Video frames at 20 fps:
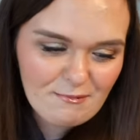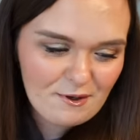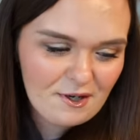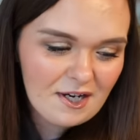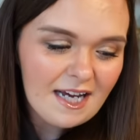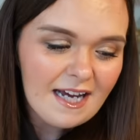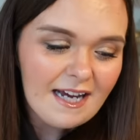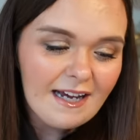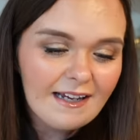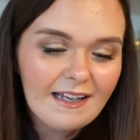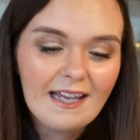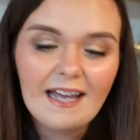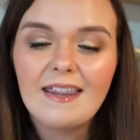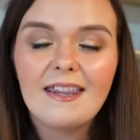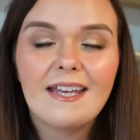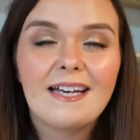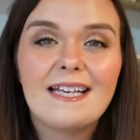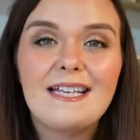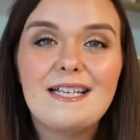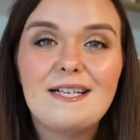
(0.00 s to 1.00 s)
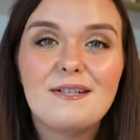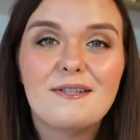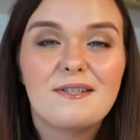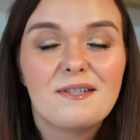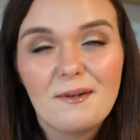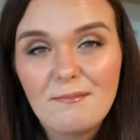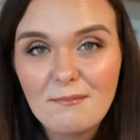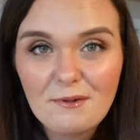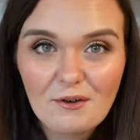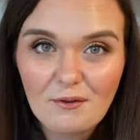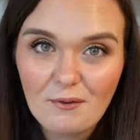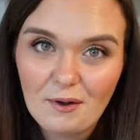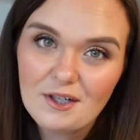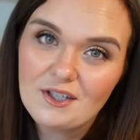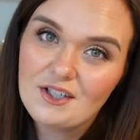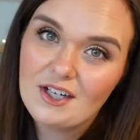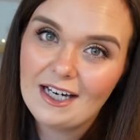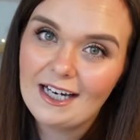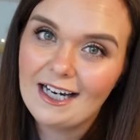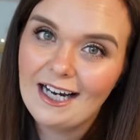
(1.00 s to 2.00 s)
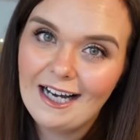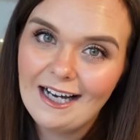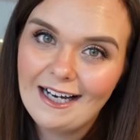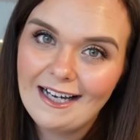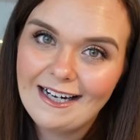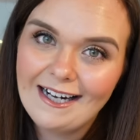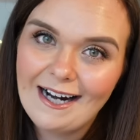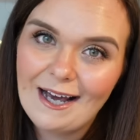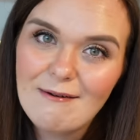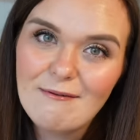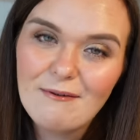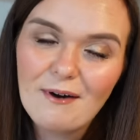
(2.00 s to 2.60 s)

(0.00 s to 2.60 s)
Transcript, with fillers: But yeah, thank you so much for watching and I